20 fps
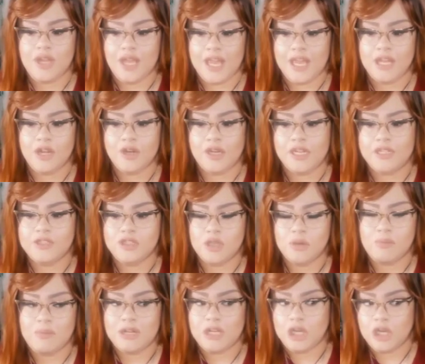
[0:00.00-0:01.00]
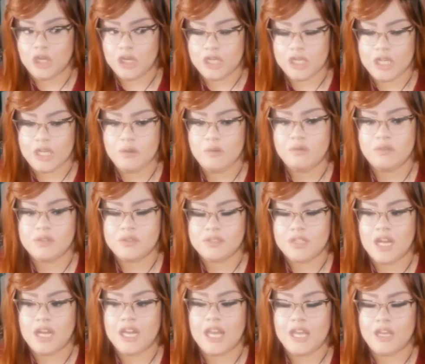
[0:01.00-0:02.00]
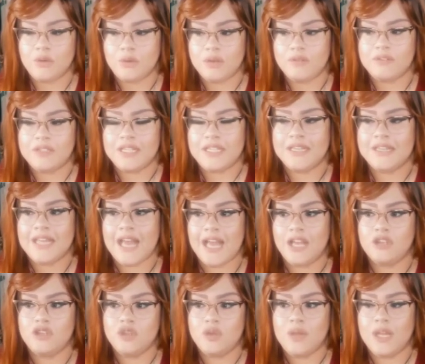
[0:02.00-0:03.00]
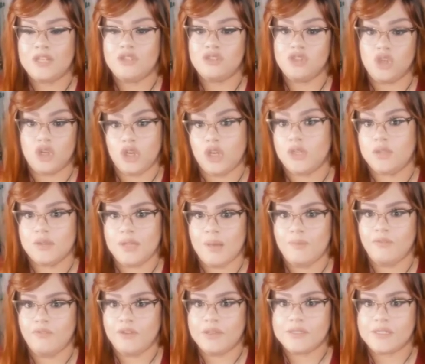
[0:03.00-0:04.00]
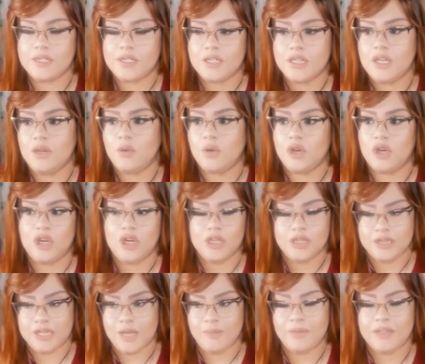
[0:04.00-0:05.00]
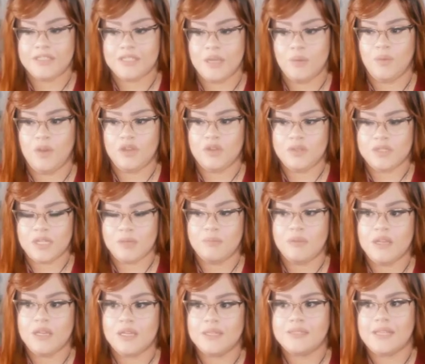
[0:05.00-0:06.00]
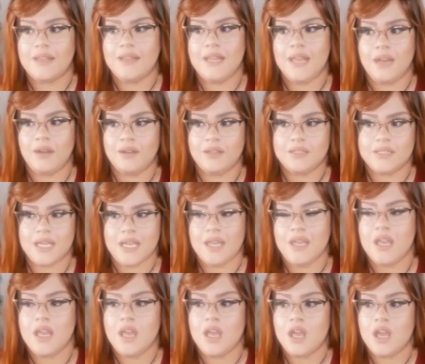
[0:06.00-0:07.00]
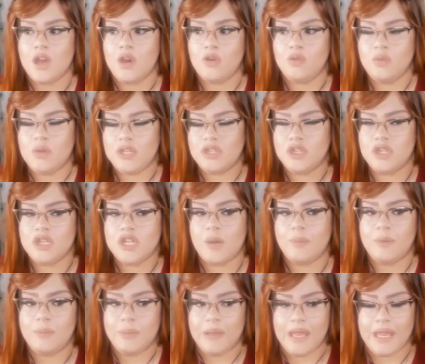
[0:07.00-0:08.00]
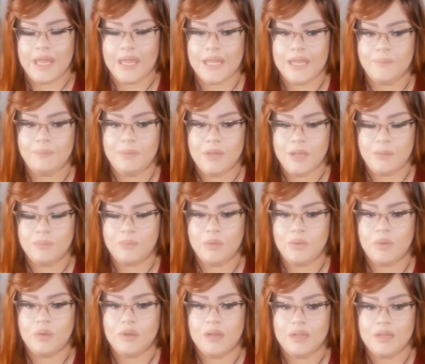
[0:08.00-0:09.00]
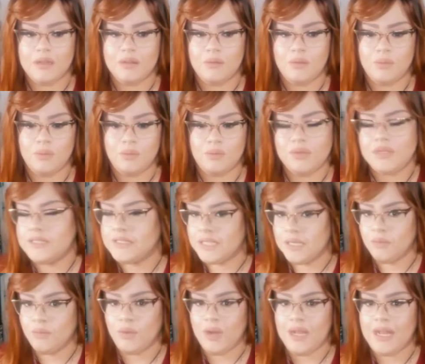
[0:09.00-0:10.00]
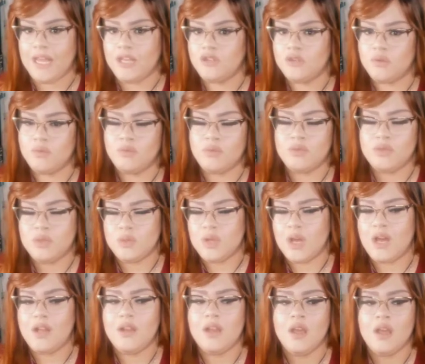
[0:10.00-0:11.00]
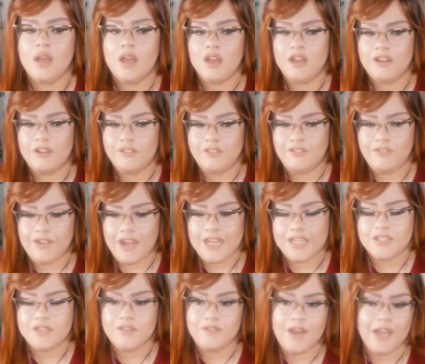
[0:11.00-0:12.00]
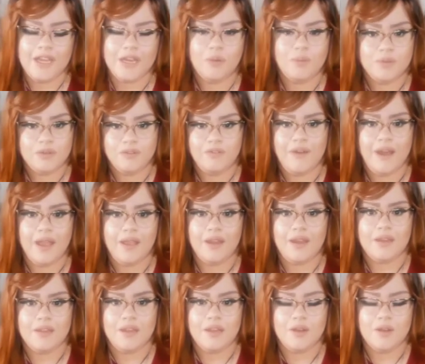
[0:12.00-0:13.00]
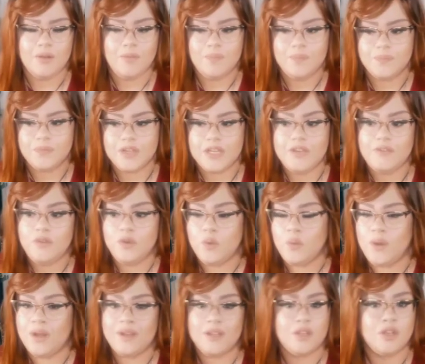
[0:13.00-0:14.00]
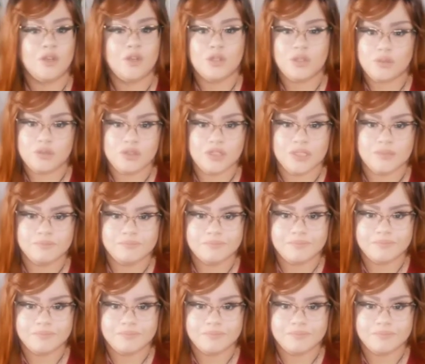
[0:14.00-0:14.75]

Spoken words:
angry and somebody hurt you does not equivalent that you get to hurt them physically or hurt them the same way you did. Because at the end of the day, we should not be paying people the same way. Like, do not fight fire with fire, you know, if you want a conclusion.